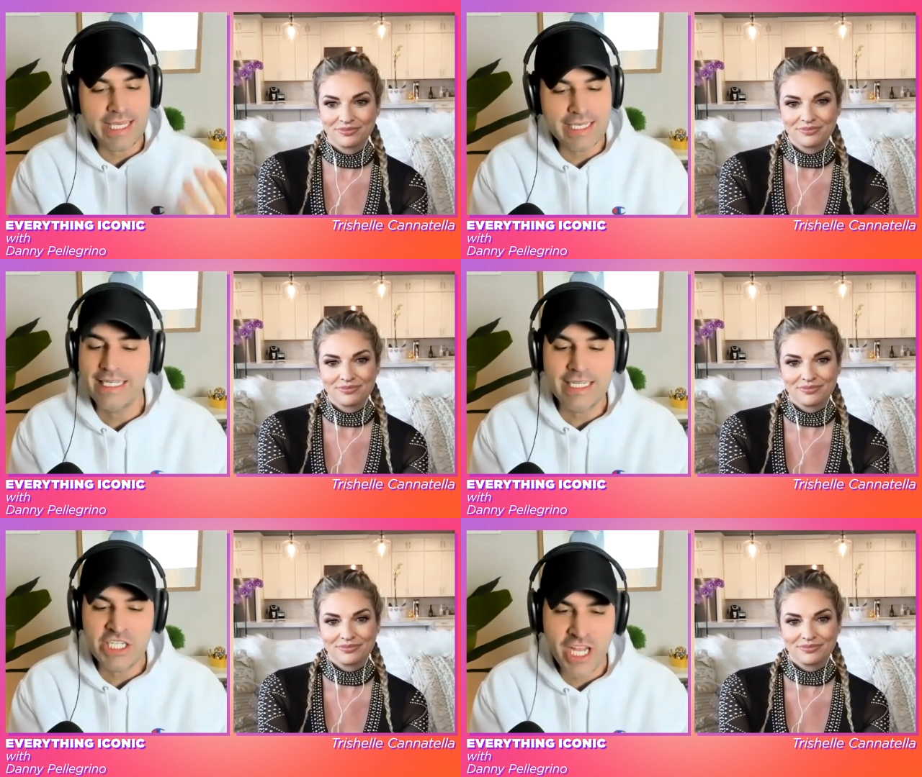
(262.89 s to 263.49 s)

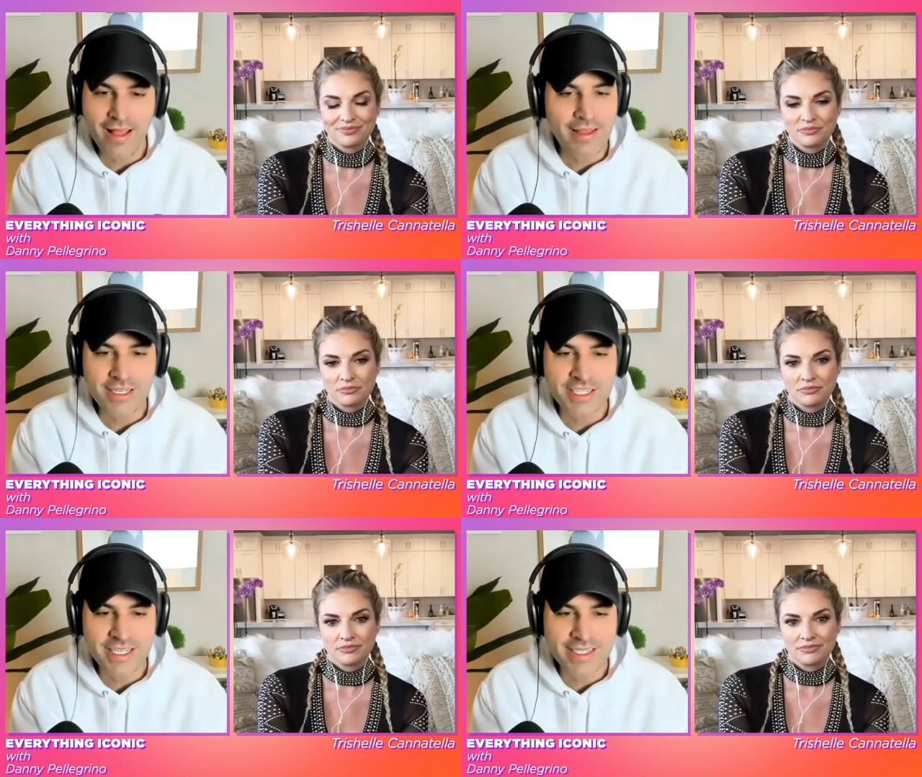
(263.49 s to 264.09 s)
Speaker 1: easy
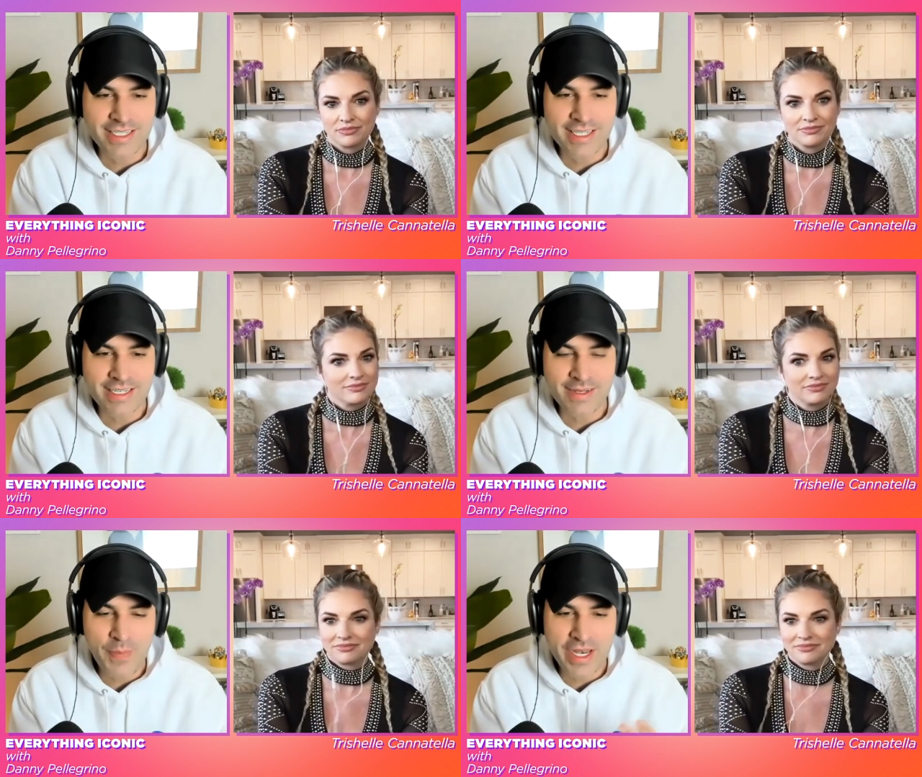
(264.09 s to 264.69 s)
challenge
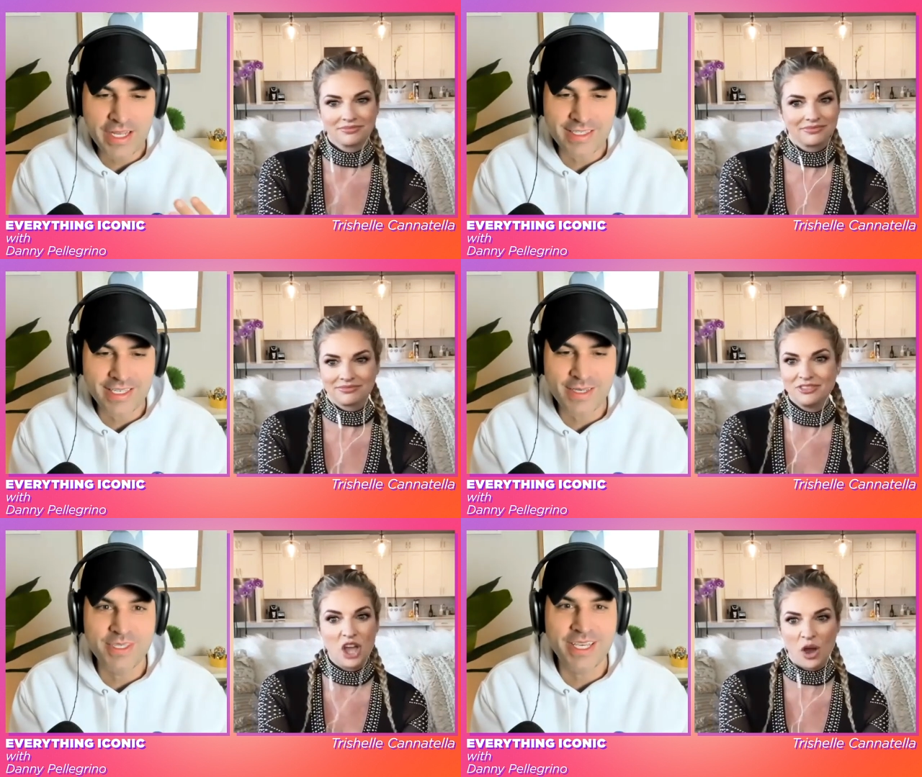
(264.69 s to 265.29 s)
season, but it
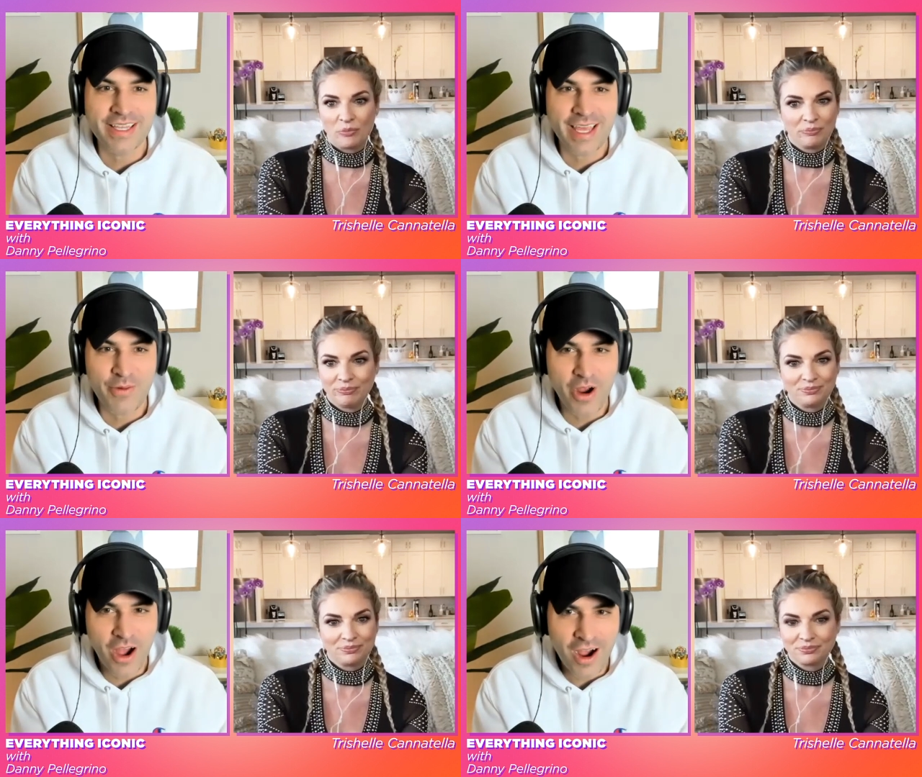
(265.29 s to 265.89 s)
seems no. like they
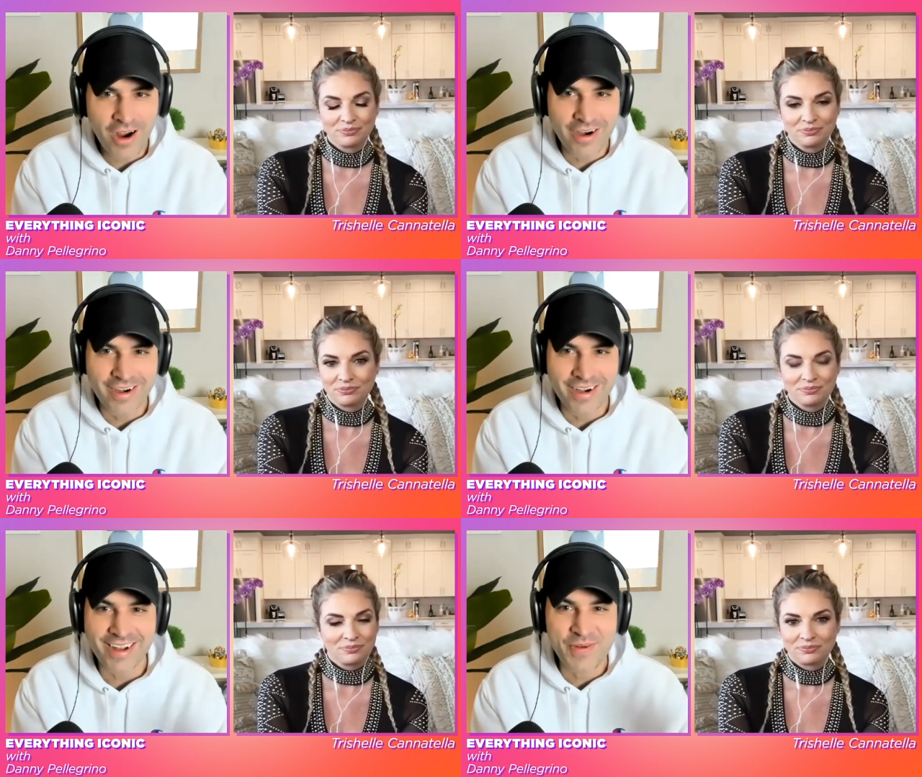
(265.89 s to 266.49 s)
were
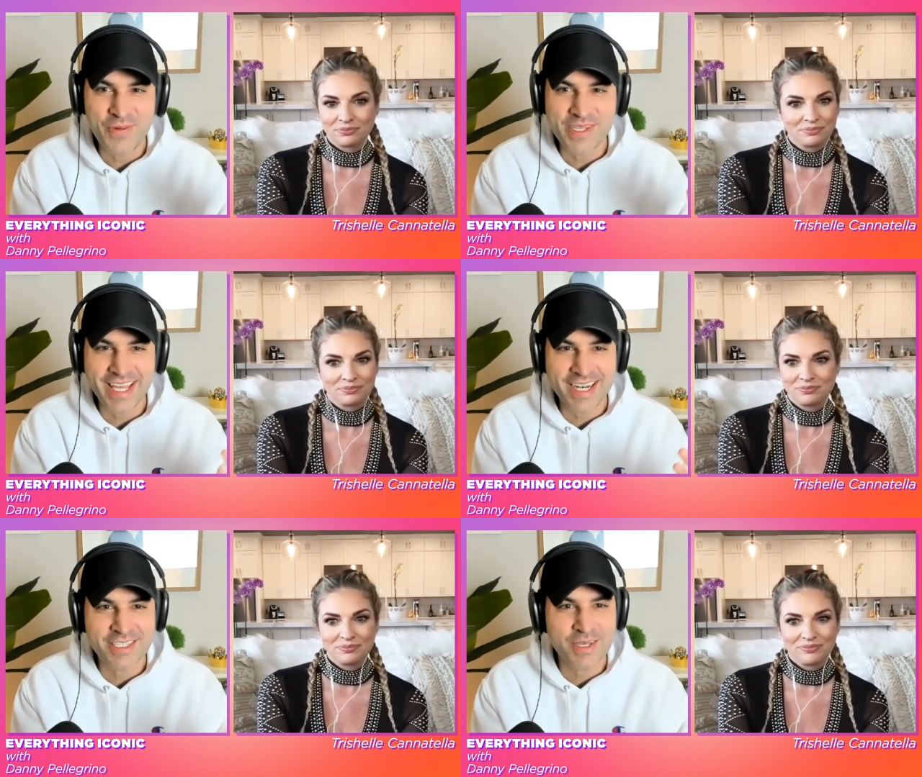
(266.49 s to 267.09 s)
hard. Was
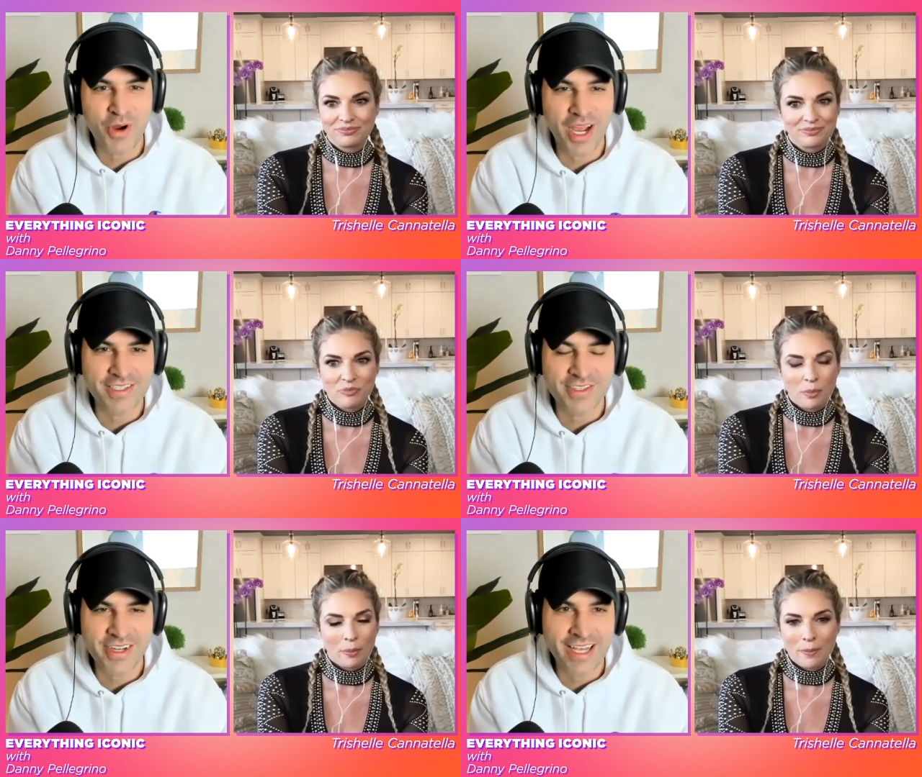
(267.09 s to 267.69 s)
that a
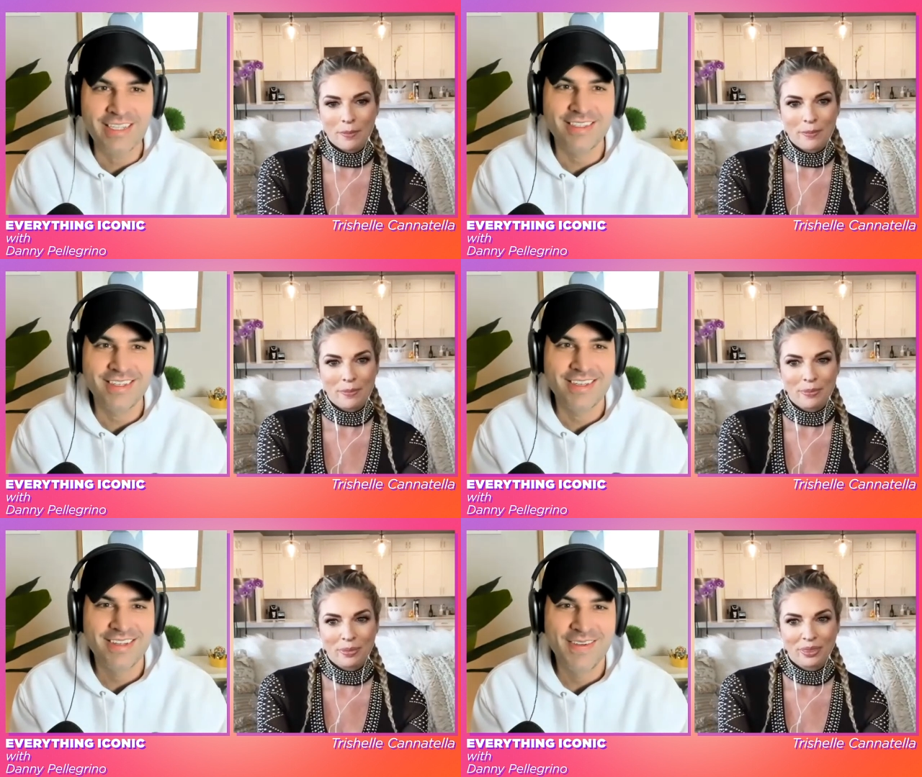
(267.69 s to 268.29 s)
surprise to you guys?
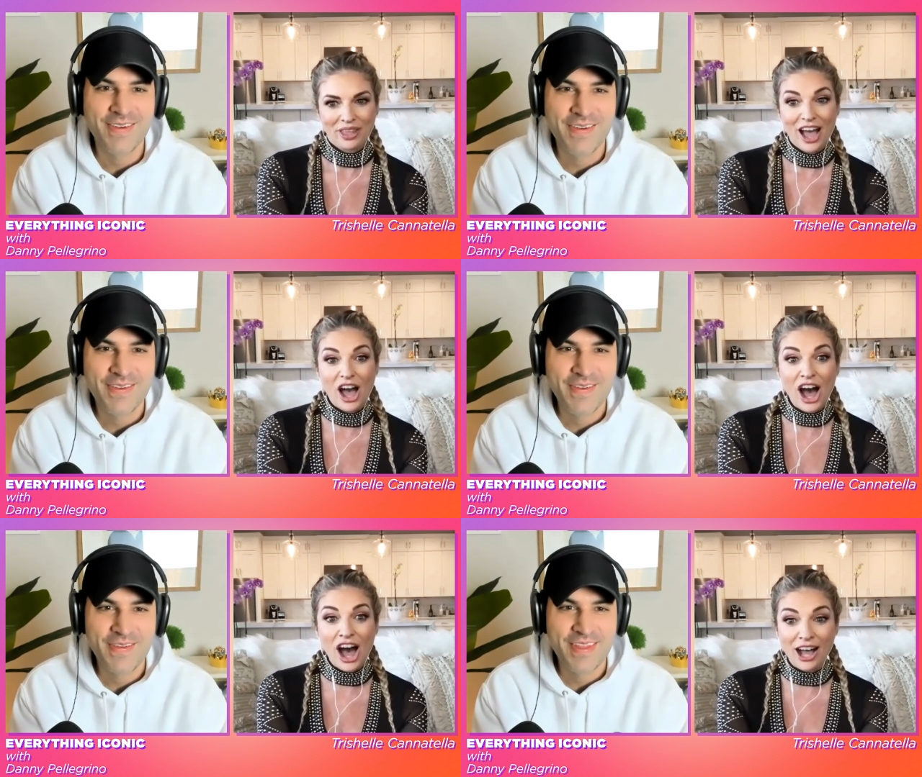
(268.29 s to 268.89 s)

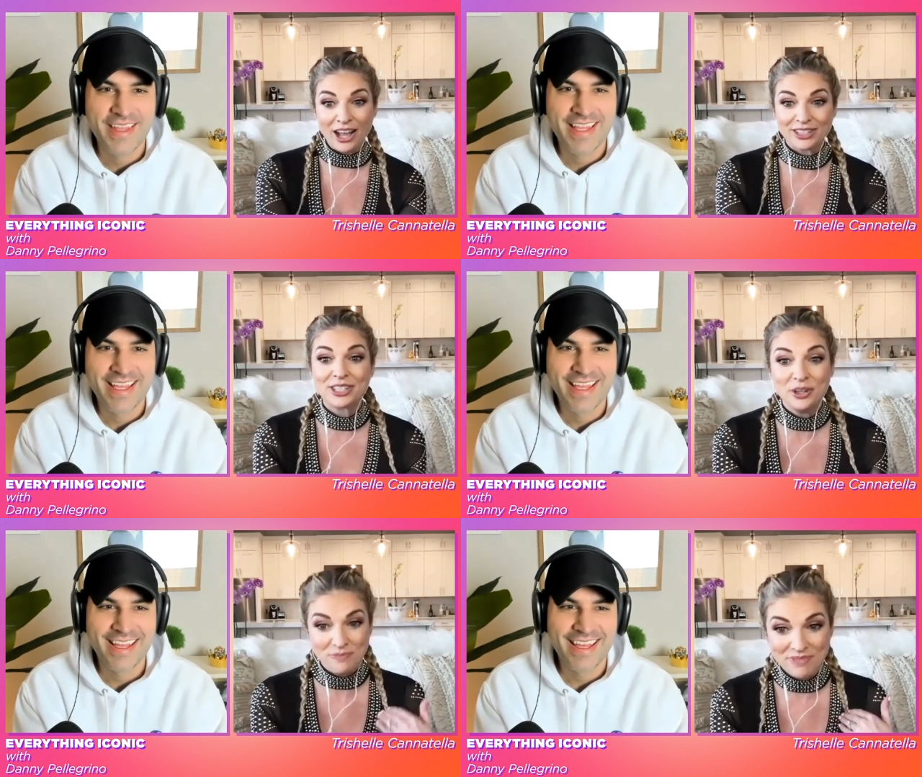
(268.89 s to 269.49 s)
Speaker 2: Uh,
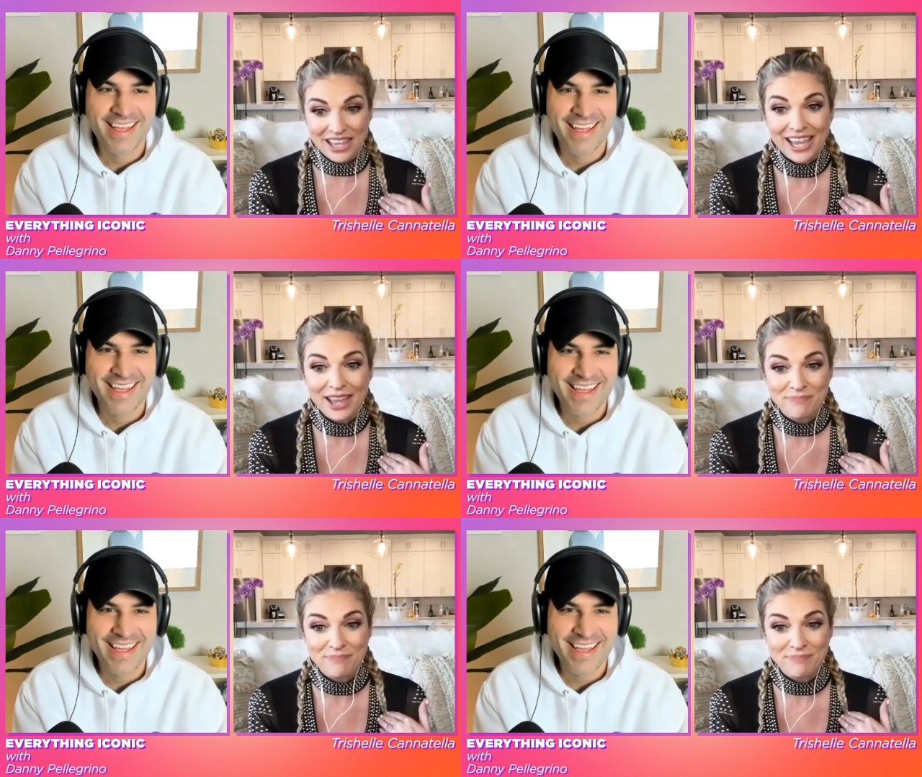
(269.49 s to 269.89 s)
to me